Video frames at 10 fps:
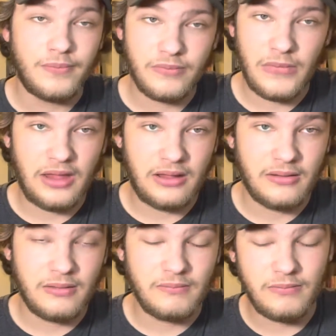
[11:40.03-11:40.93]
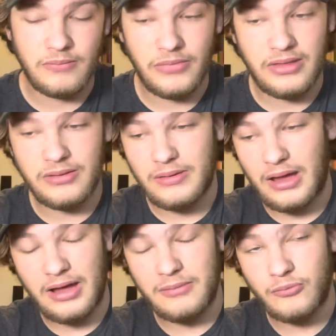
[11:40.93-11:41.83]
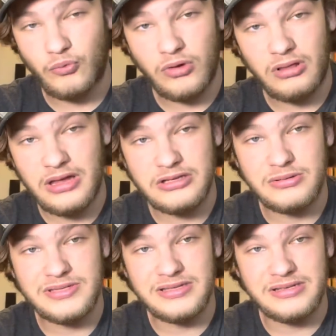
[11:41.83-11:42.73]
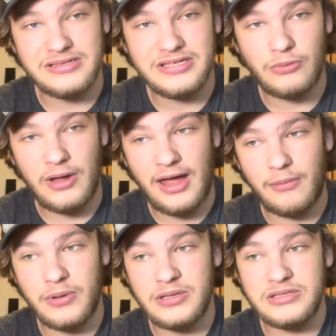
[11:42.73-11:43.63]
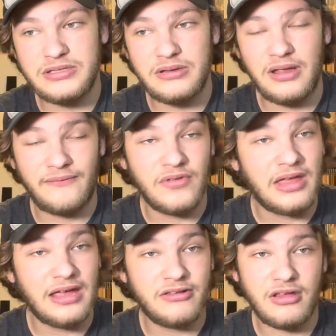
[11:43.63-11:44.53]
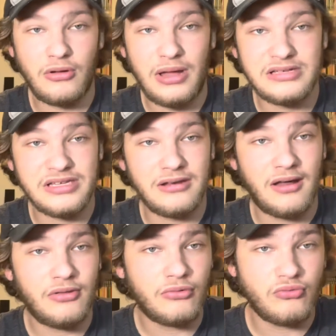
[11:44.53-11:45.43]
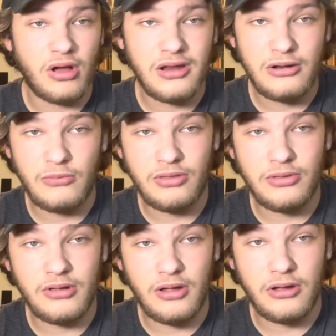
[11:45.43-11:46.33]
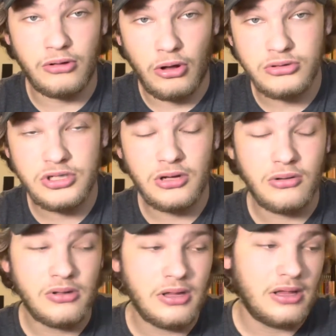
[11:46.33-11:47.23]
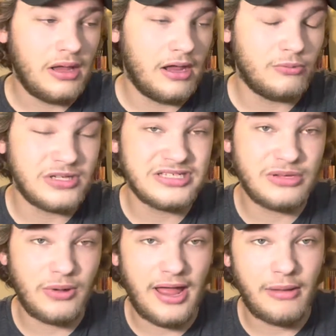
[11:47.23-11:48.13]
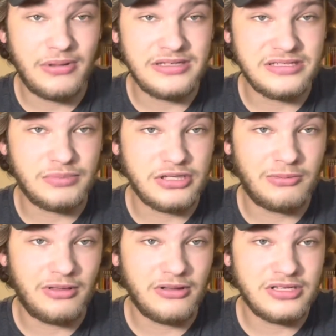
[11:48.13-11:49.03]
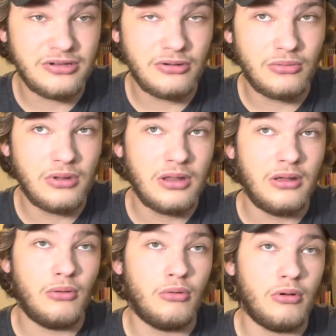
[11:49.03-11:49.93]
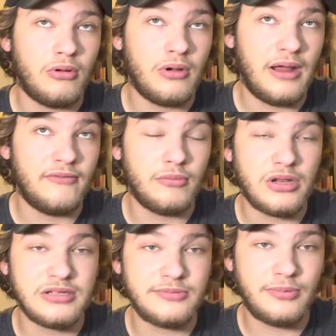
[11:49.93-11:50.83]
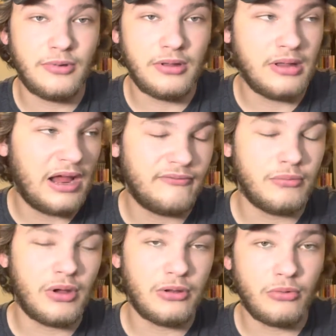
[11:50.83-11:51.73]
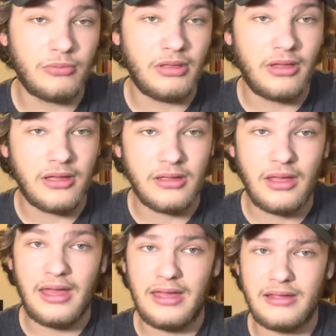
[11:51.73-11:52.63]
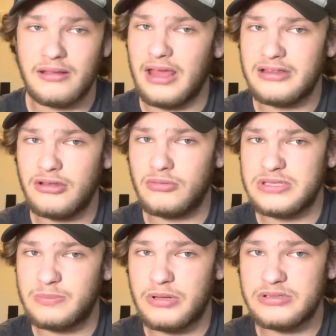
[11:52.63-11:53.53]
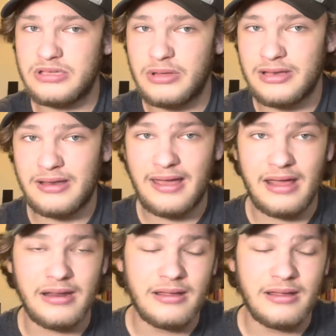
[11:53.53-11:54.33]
yeah, I'm really interested to see what happens if Gato has another run-in with Gojo, and we see what happens between the two, or everybody will be like, hey, Gato was supposed to be dead,